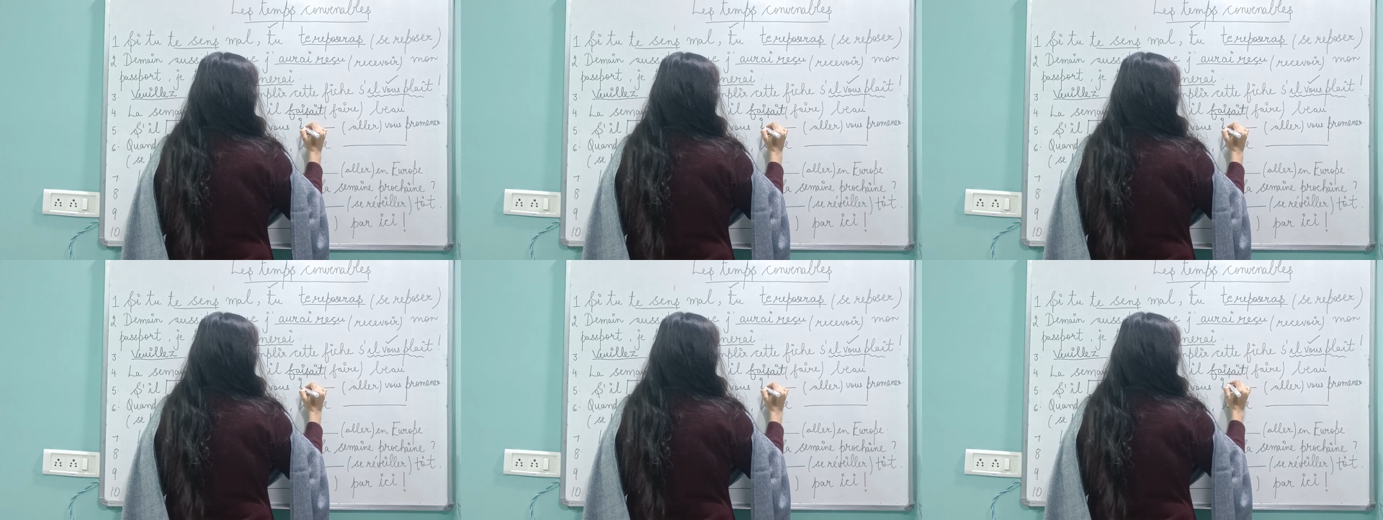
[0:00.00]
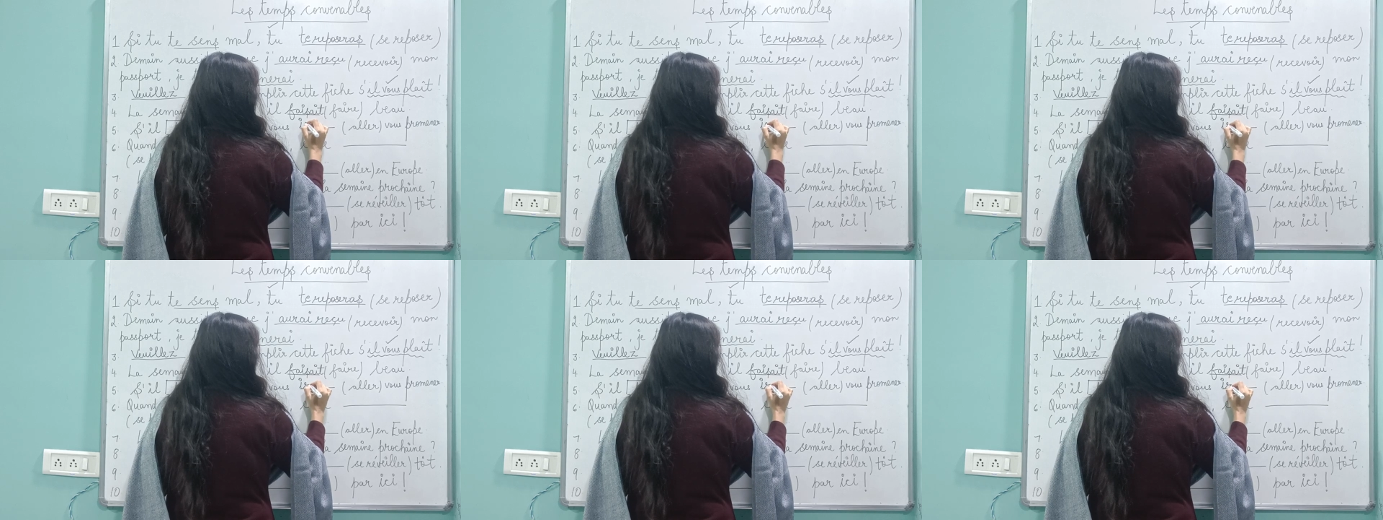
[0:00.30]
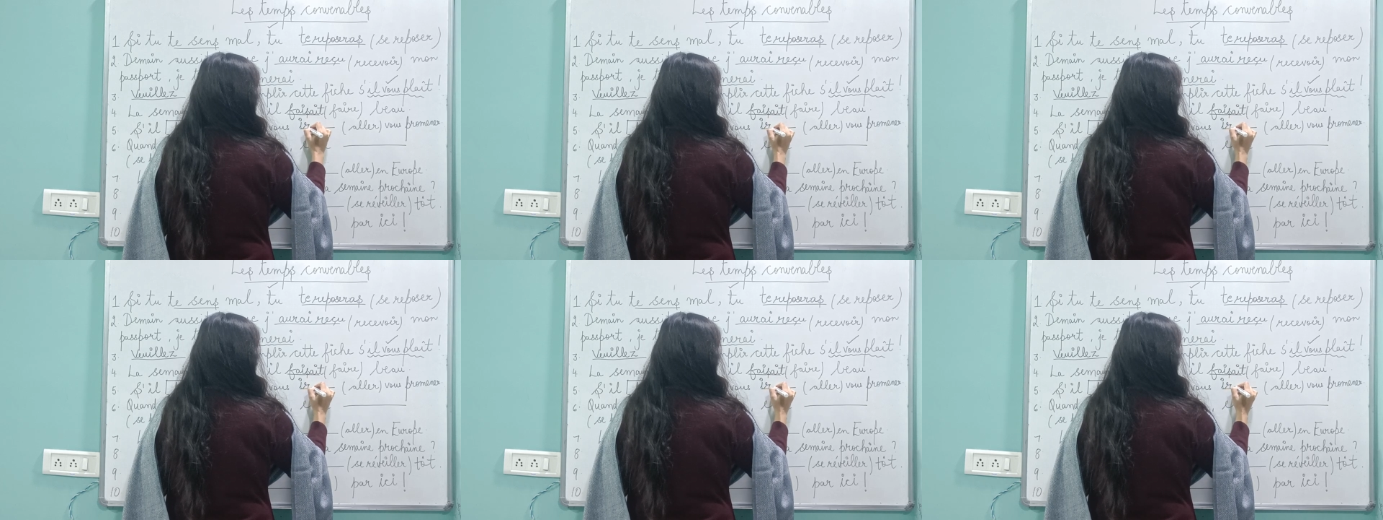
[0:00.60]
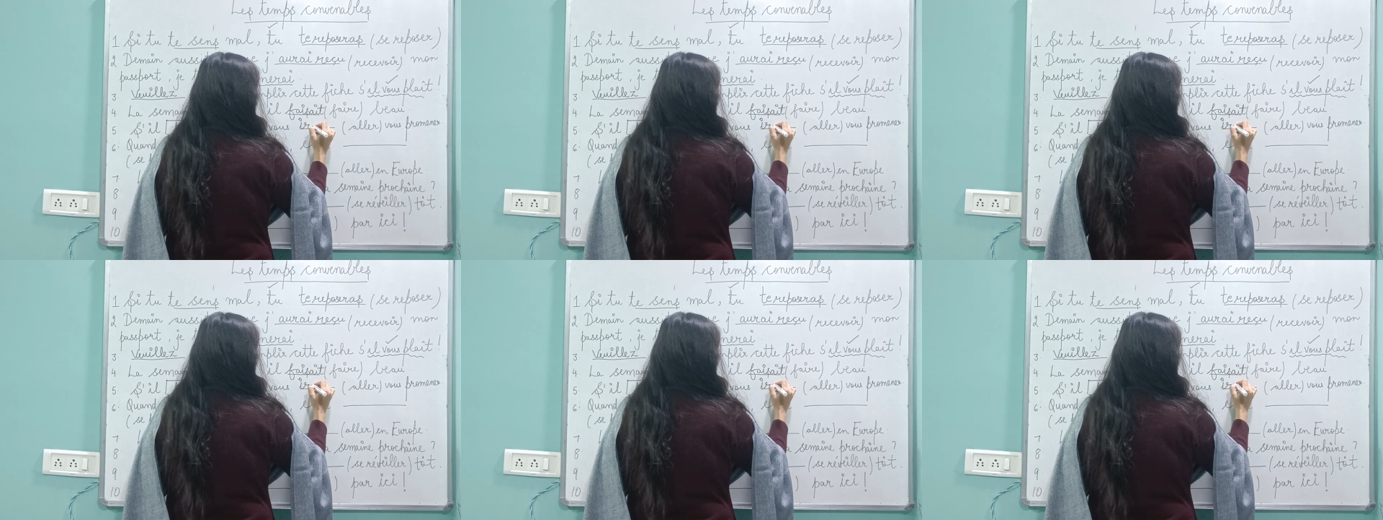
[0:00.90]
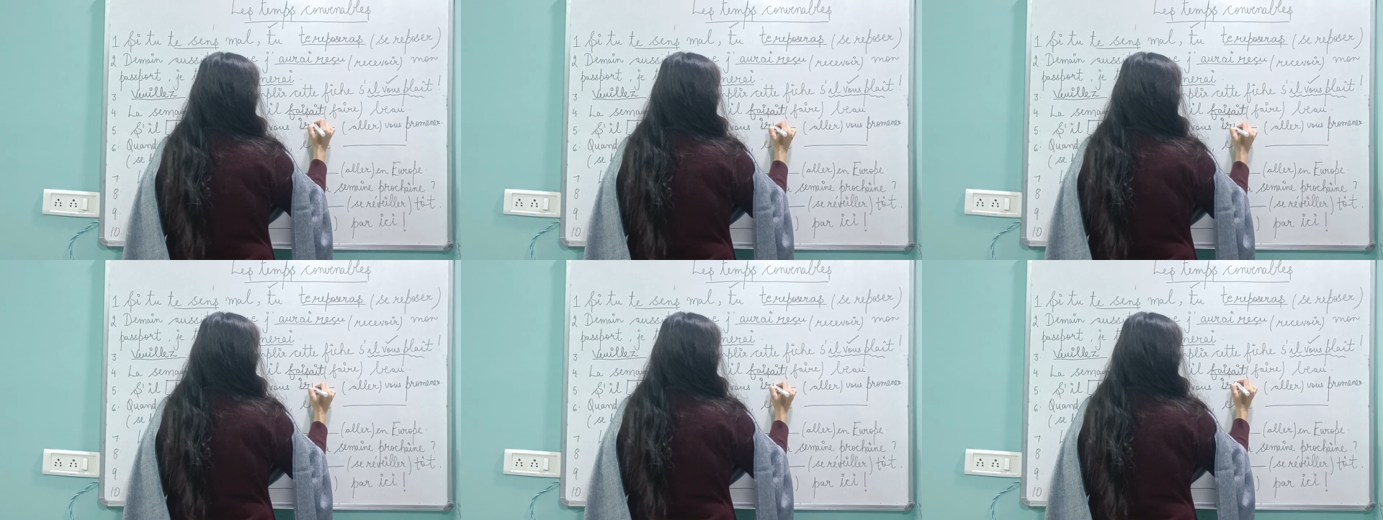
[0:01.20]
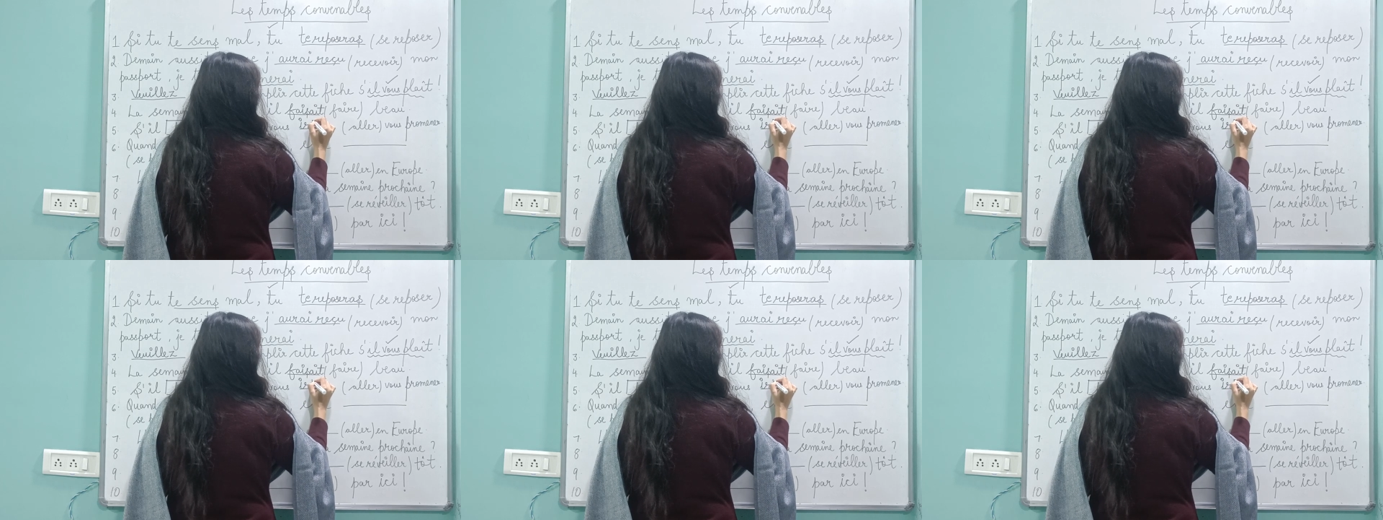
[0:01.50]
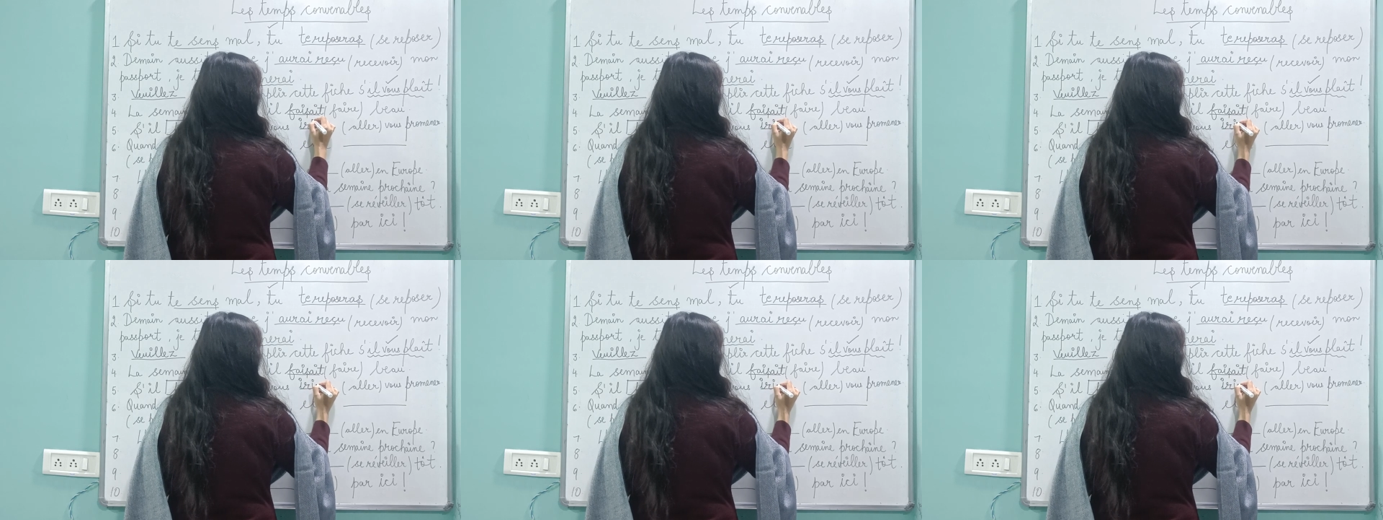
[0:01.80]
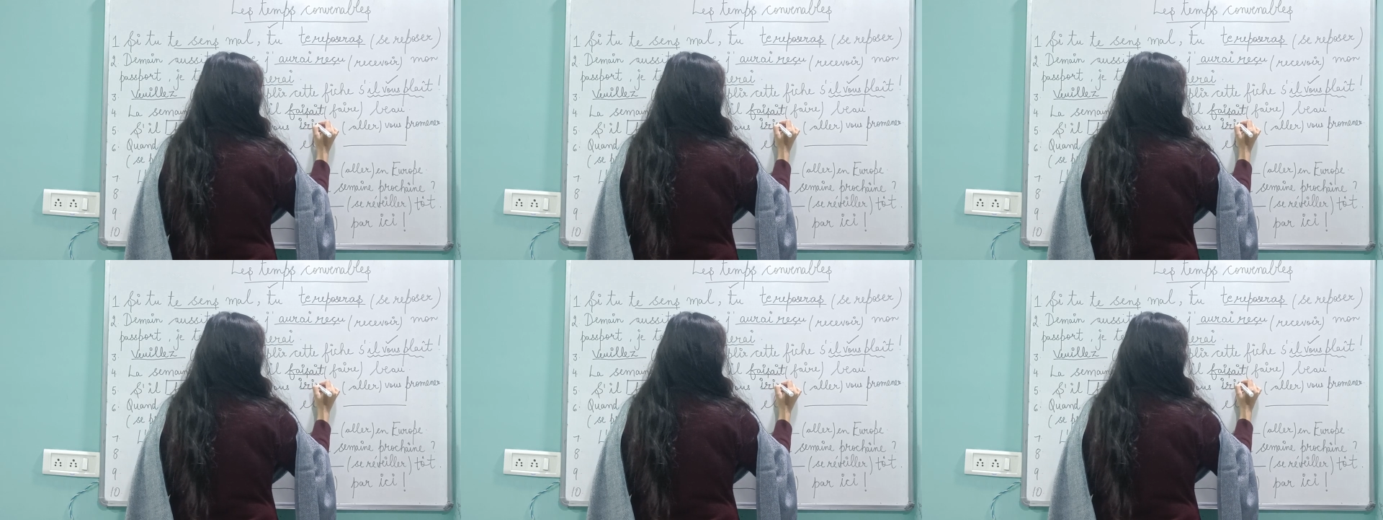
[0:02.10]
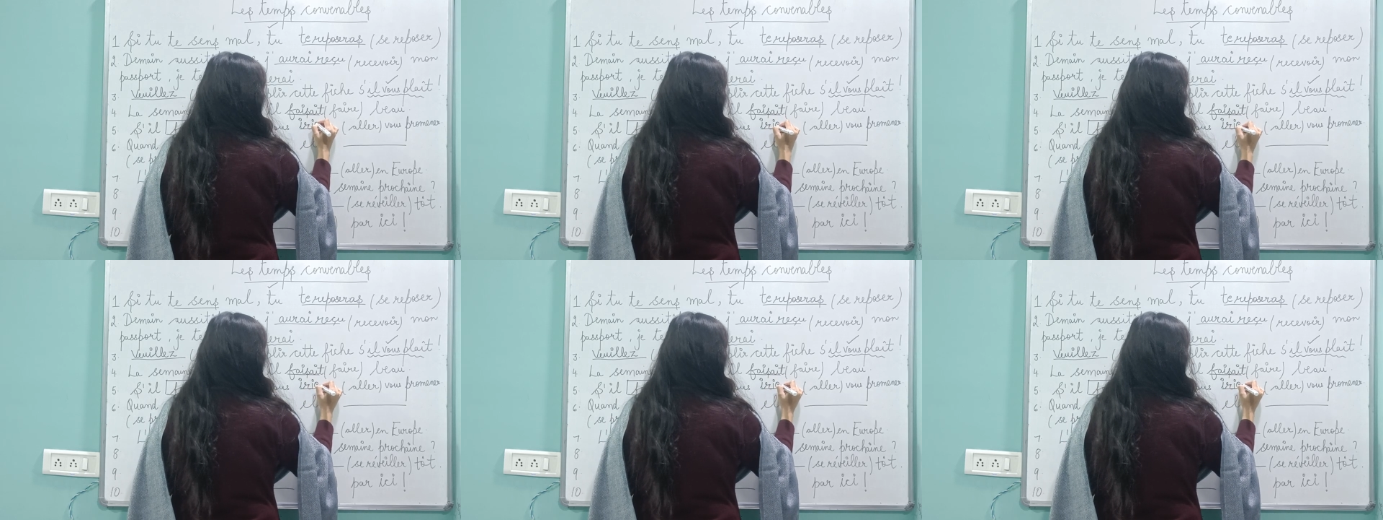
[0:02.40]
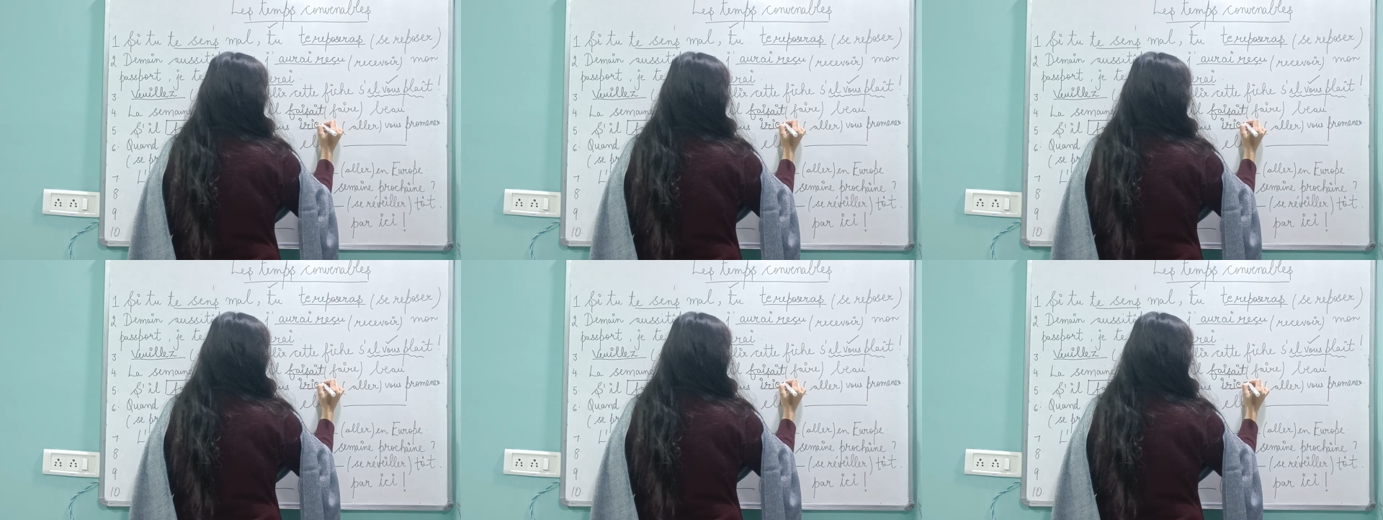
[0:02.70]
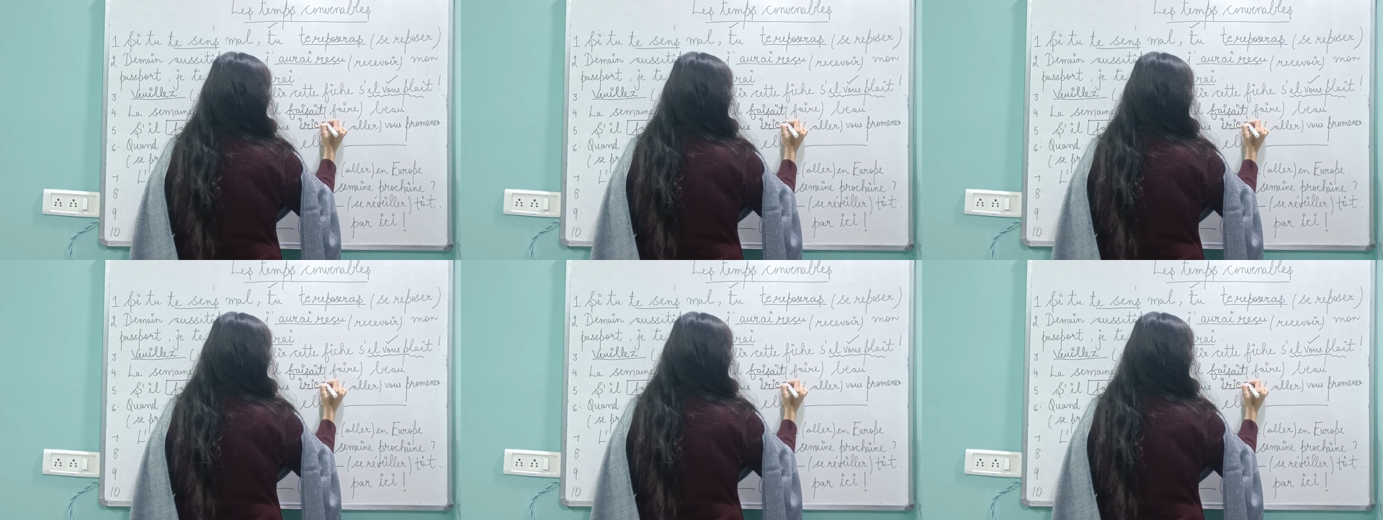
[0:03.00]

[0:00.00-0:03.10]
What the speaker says: [unreadable: no face in view]